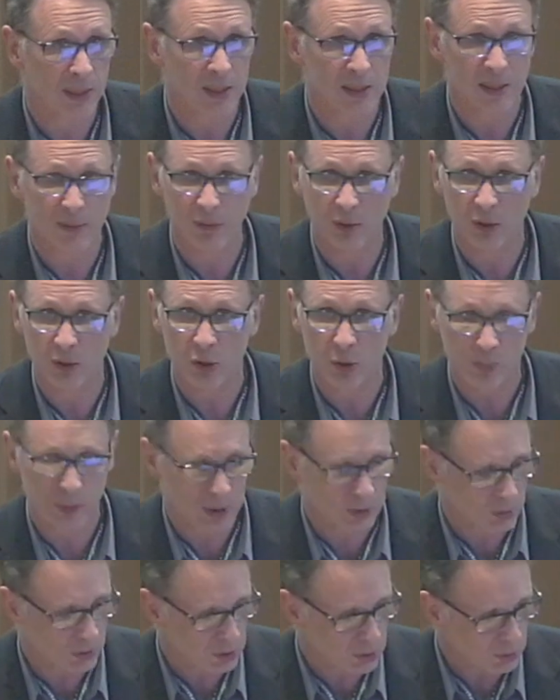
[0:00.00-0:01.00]
several
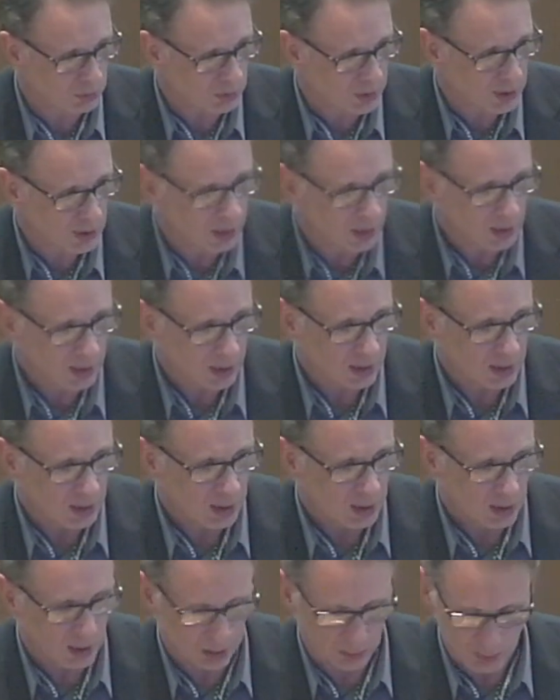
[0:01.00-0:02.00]
speakers today.
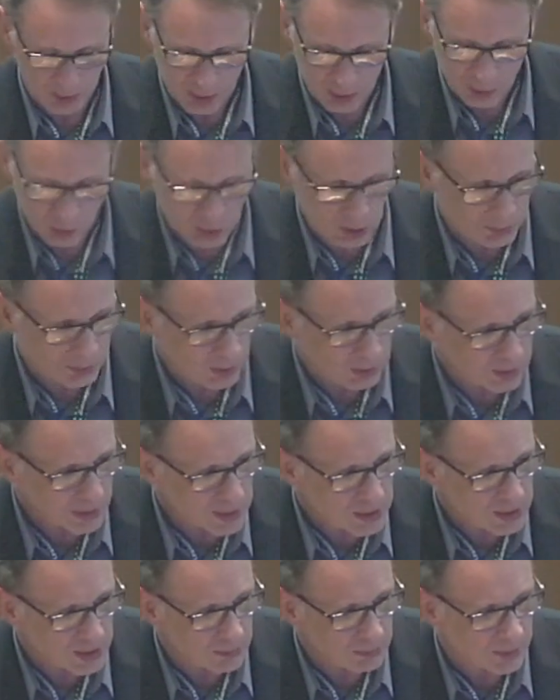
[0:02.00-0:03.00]
I will talk about
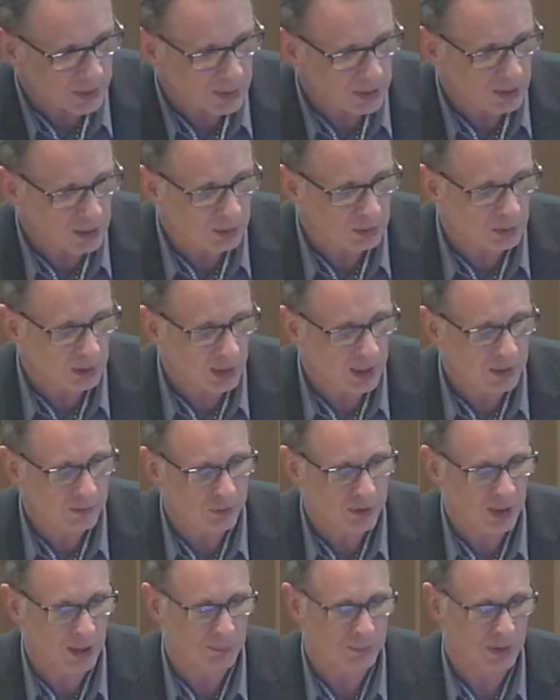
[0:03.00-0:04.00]
estimating the
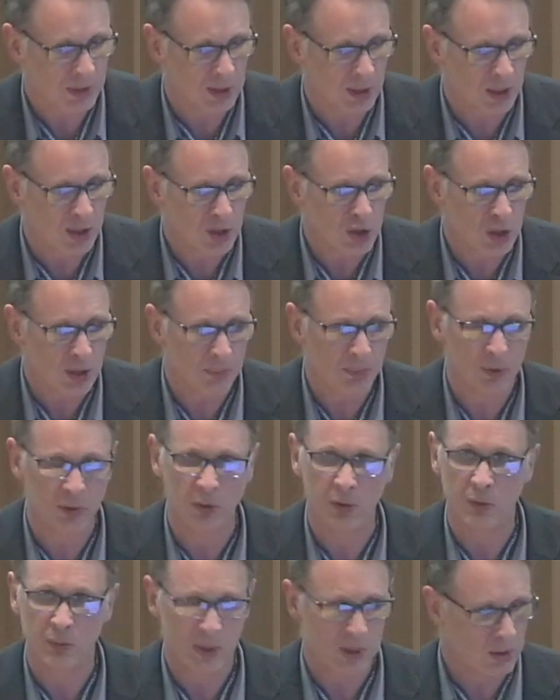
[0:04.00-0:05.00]
lifetime and
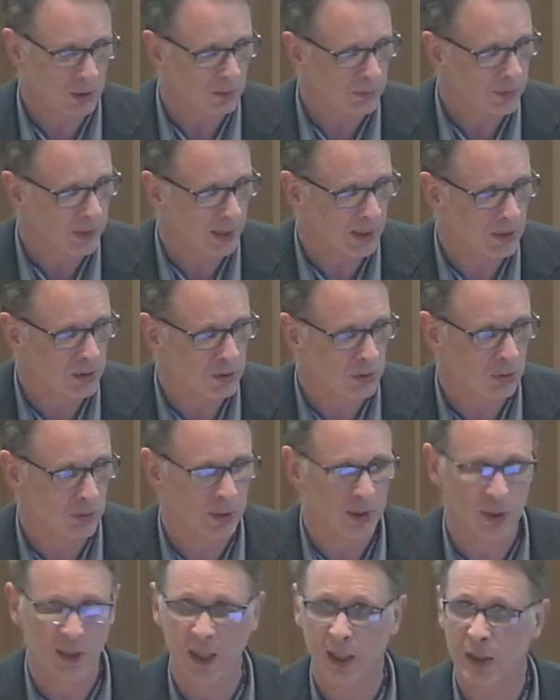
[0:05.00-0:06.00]
age-dependent risk of cancer
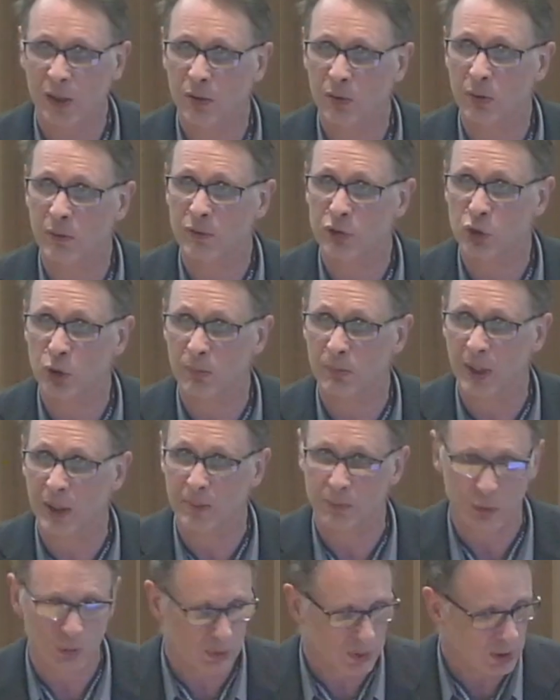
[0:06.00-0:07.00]
in carrier of germline
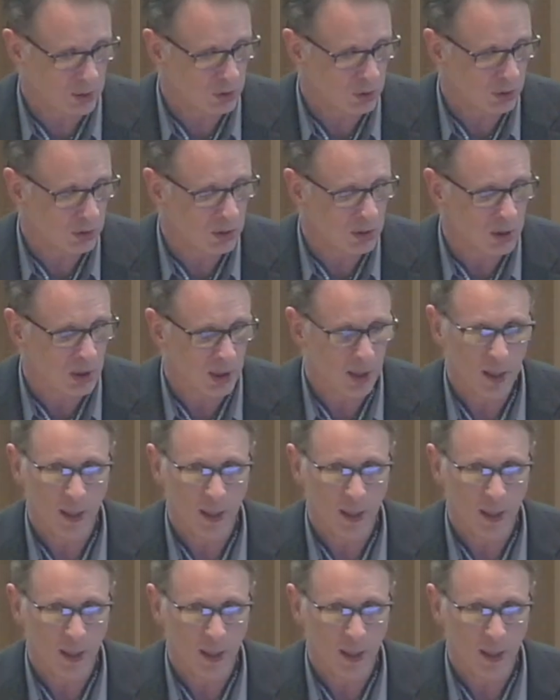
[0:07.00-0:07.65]
mutations.